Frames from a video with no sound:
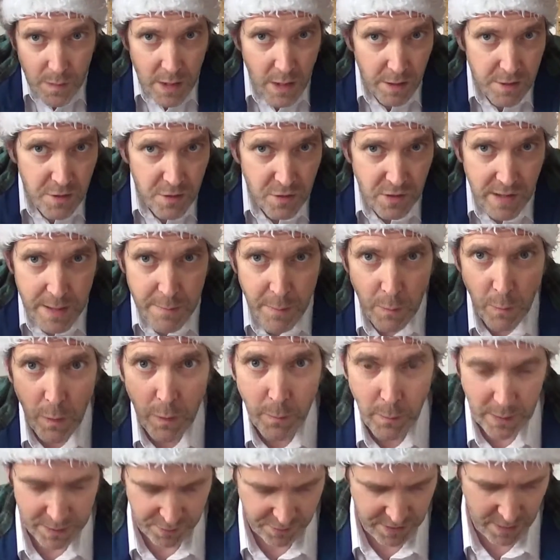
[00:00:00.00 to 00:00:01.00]
I just sleep in
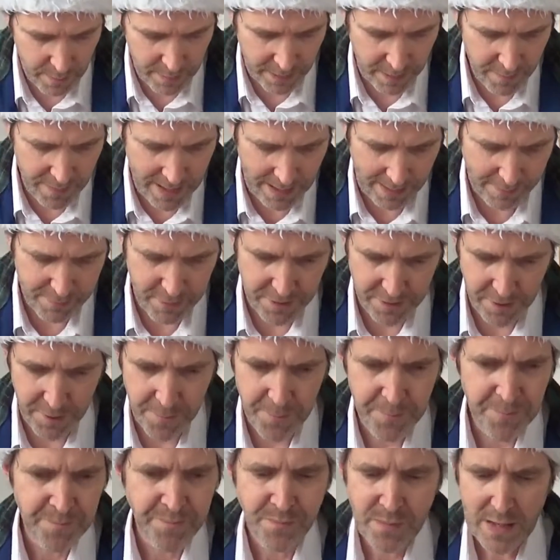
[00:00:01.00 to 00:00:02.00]
one once. There we go, that'll have to
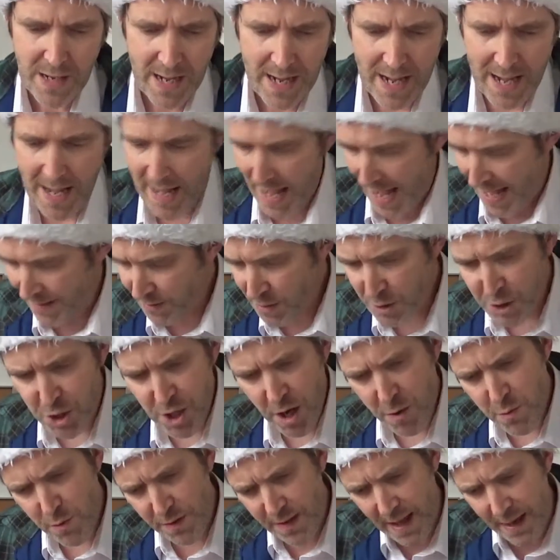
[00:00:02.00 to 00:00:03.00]
do. And the
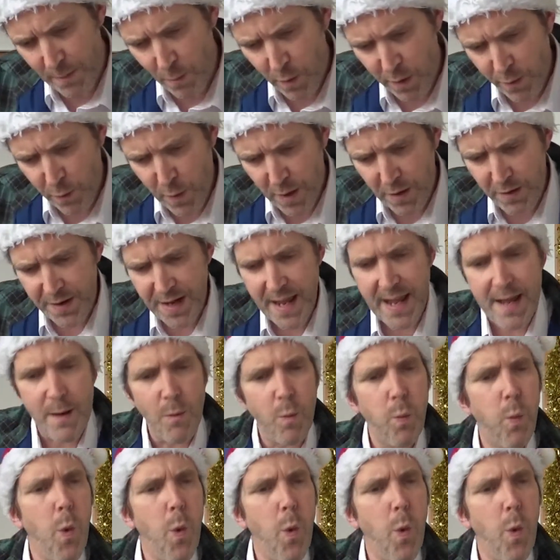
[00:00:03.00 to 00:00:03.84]
joke then, what have we got in here?